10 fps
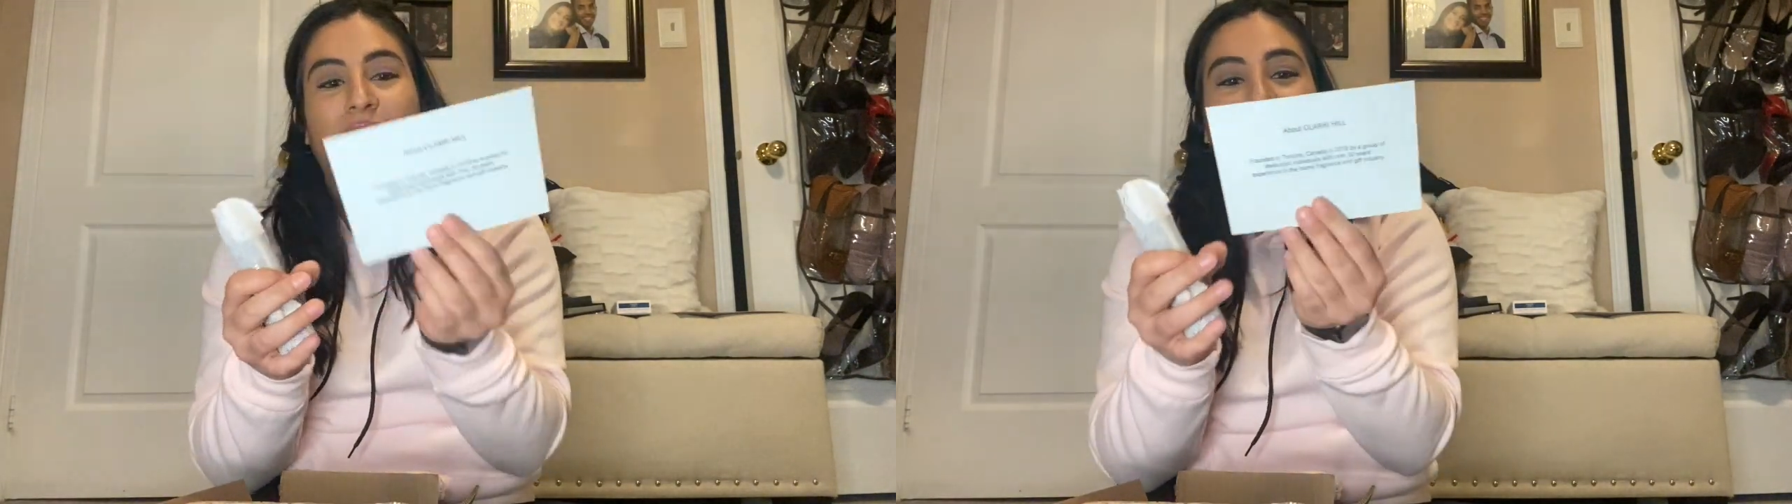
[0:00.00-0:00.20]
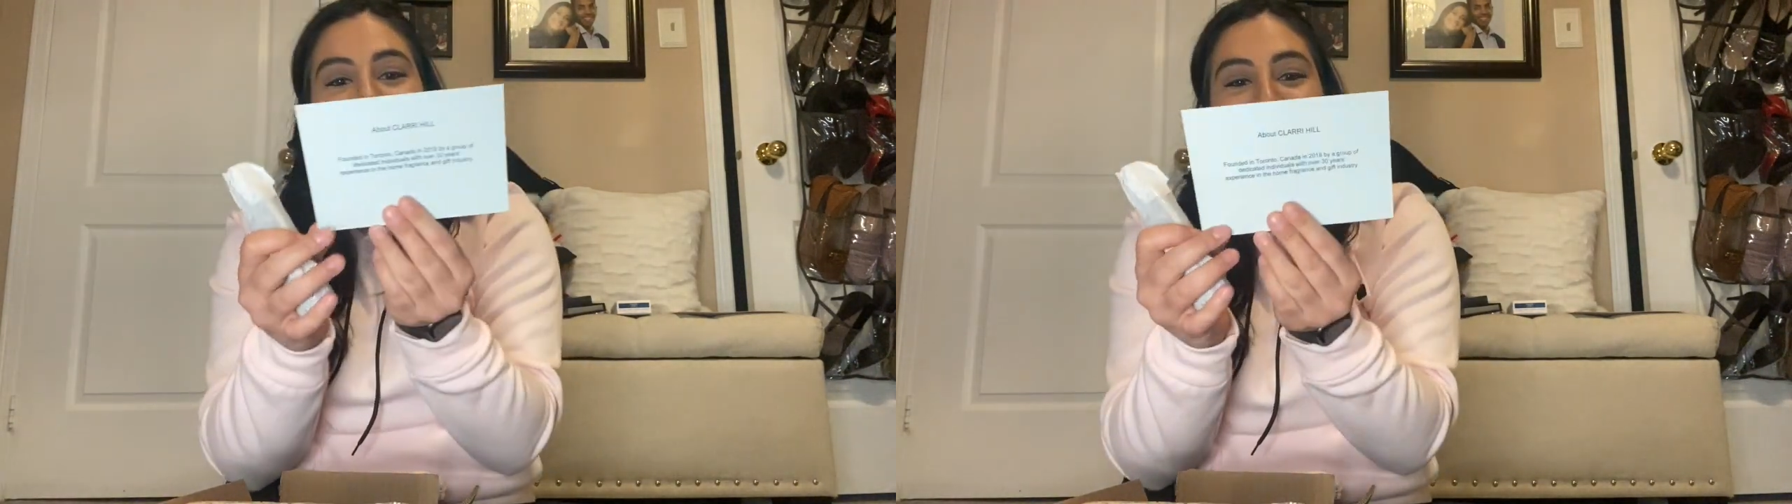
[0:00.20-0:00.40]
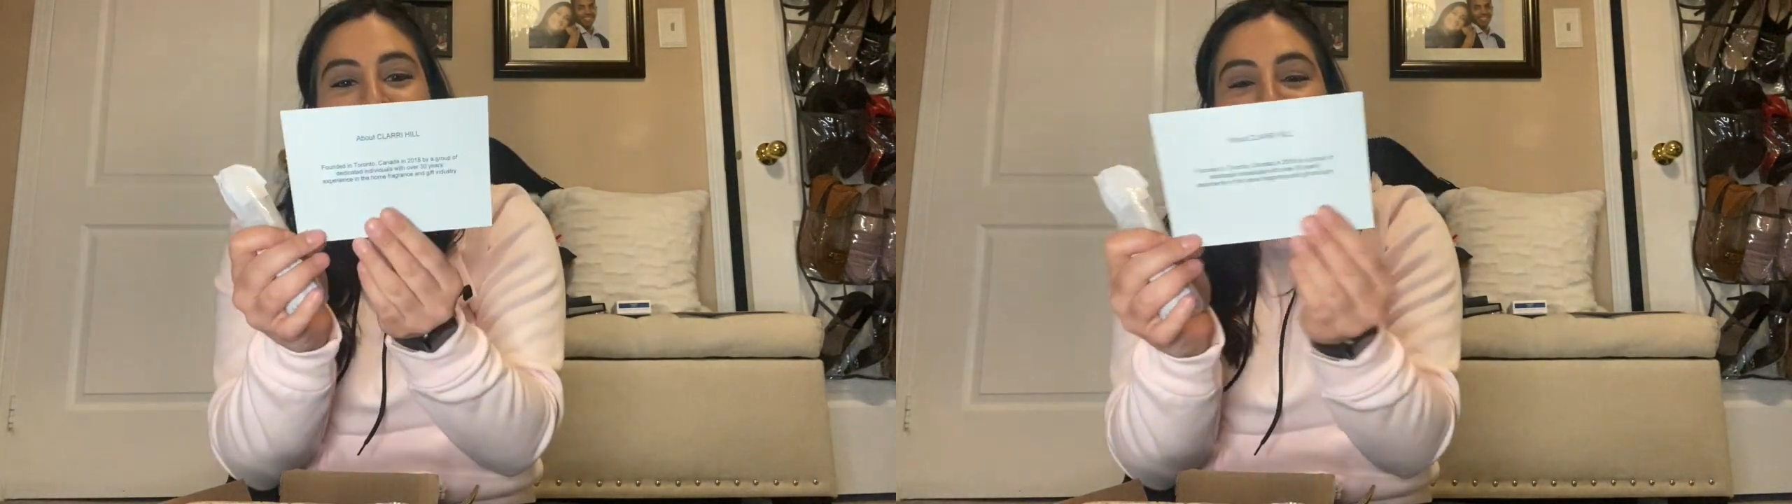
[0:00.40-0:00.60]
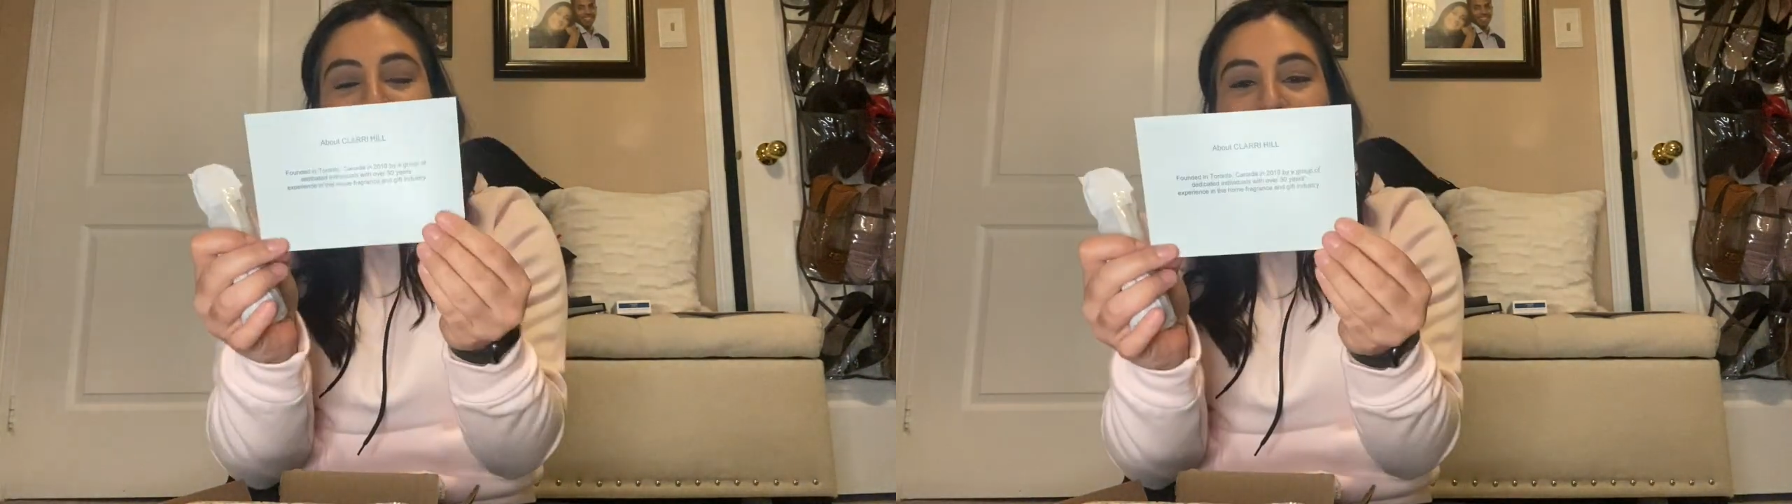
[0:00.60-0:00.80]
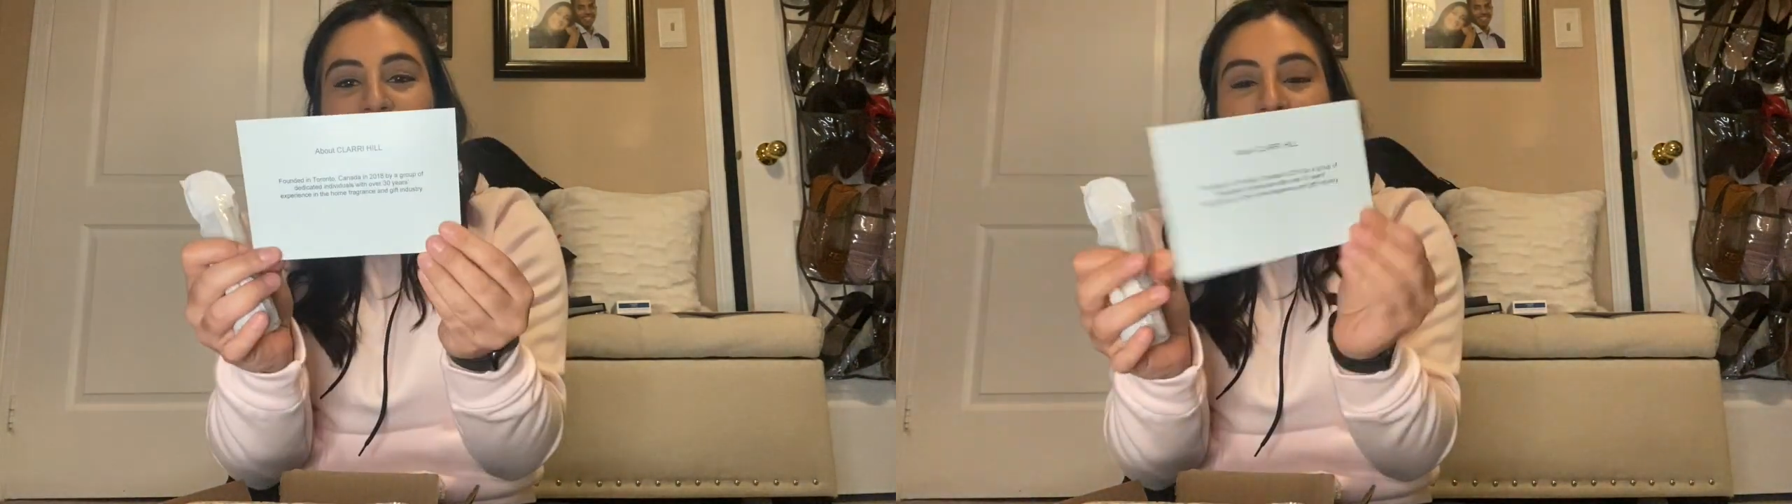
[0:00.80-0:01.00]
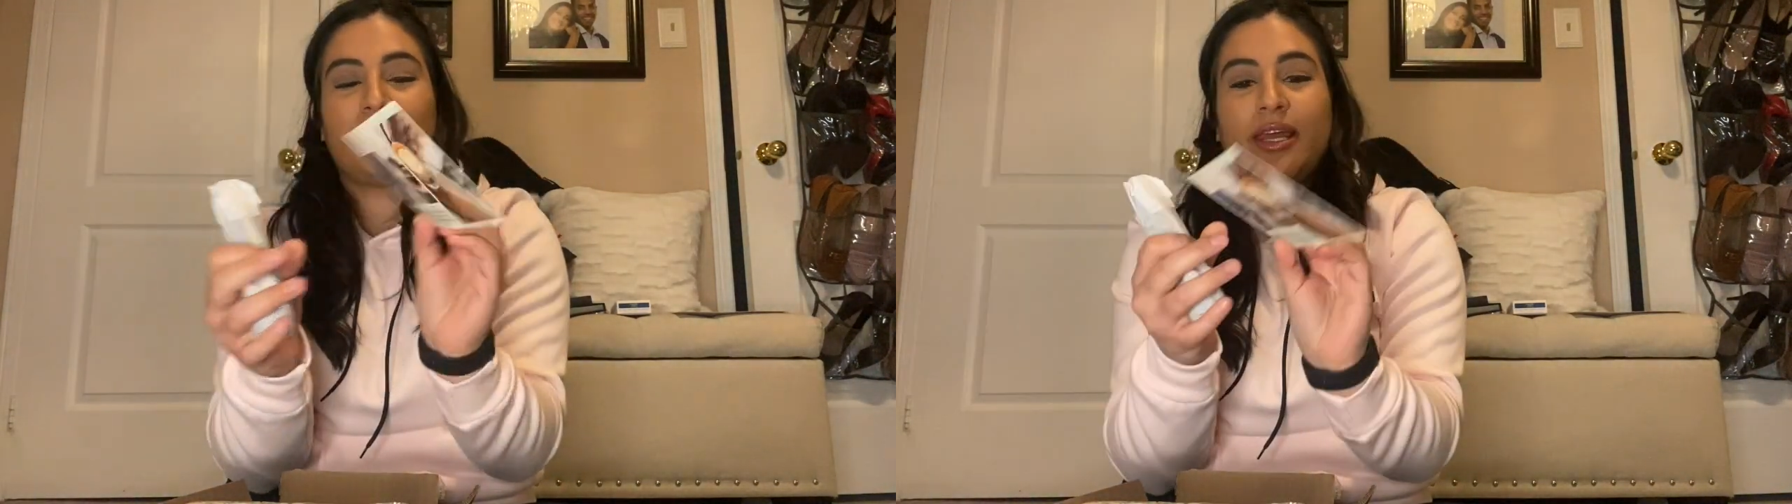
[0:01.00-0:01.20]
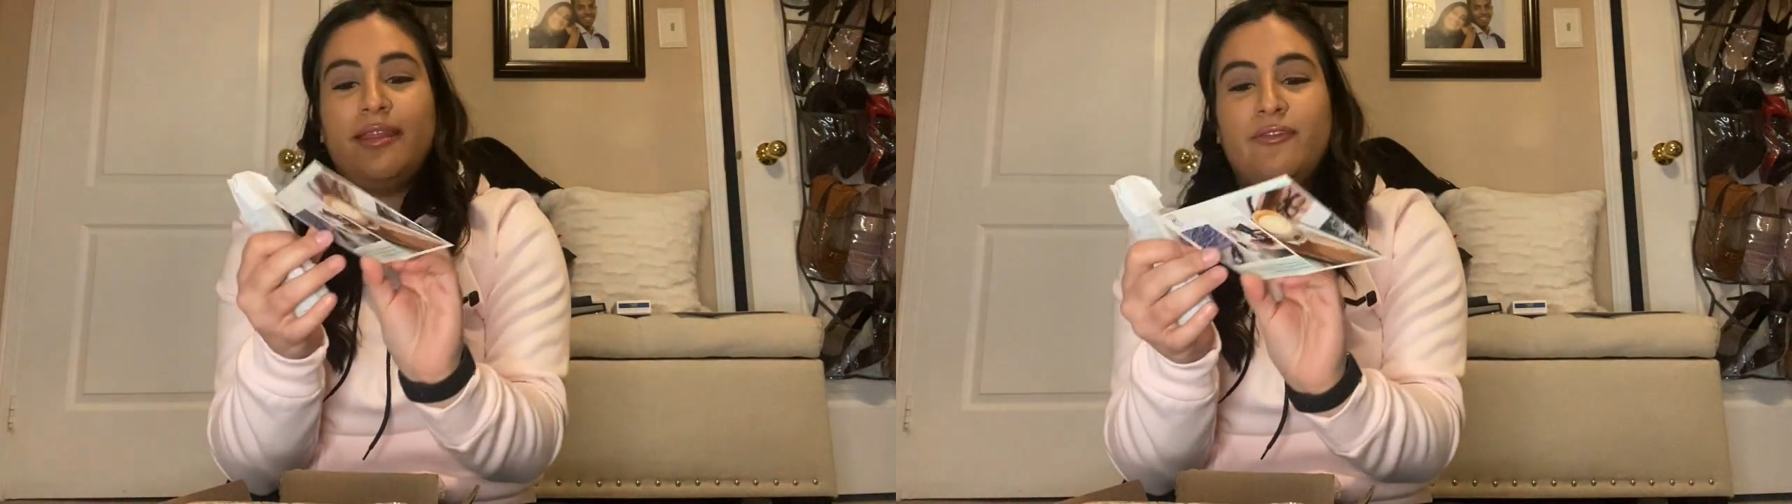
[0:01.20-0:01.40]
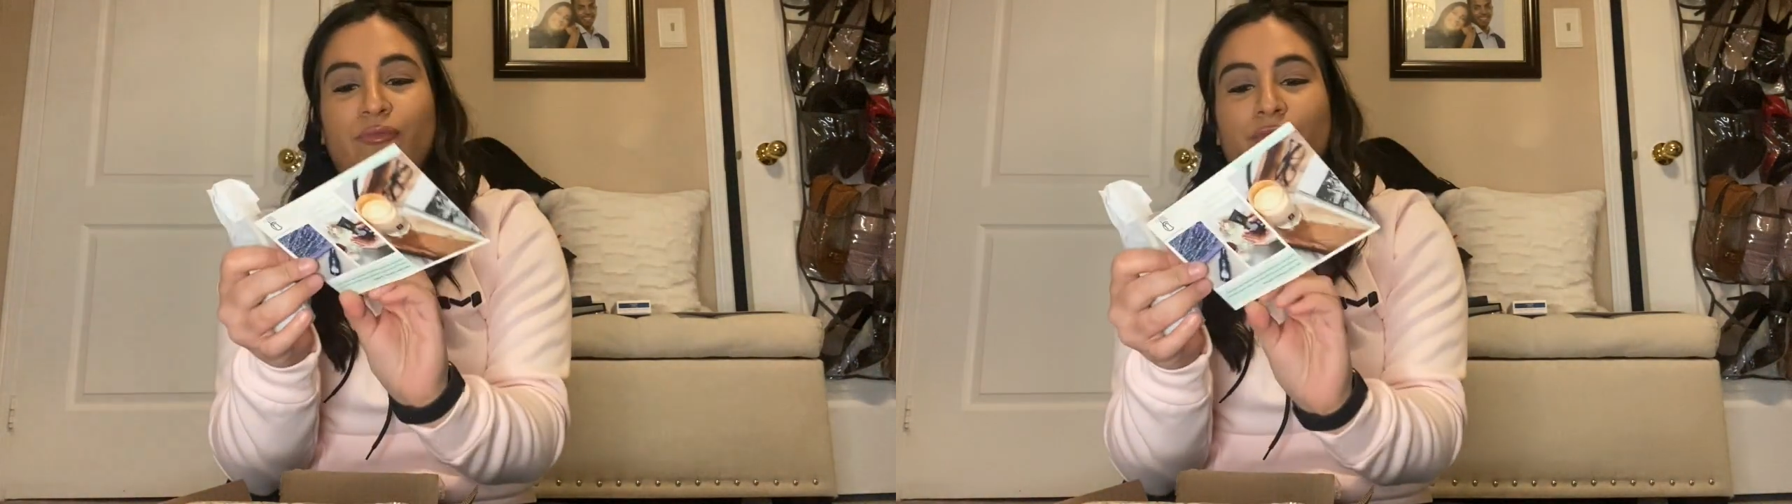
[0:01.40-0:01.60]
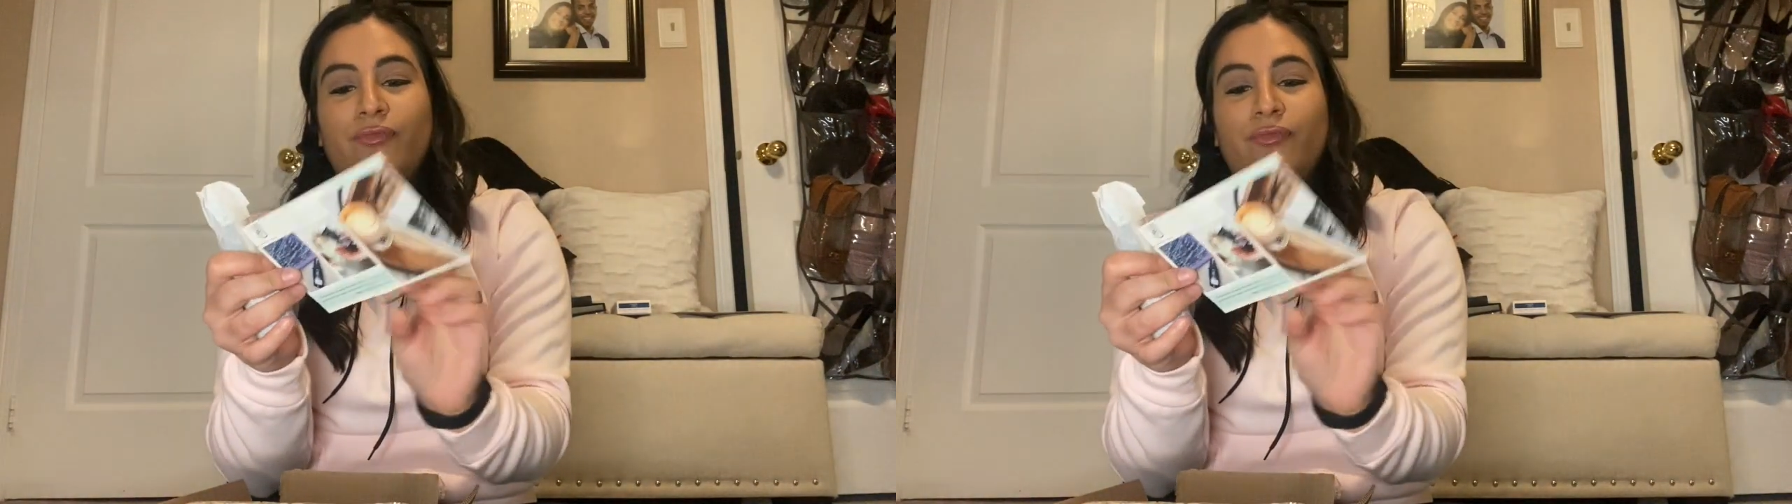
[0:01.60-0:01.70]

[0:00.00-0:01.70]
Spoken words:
us, and they've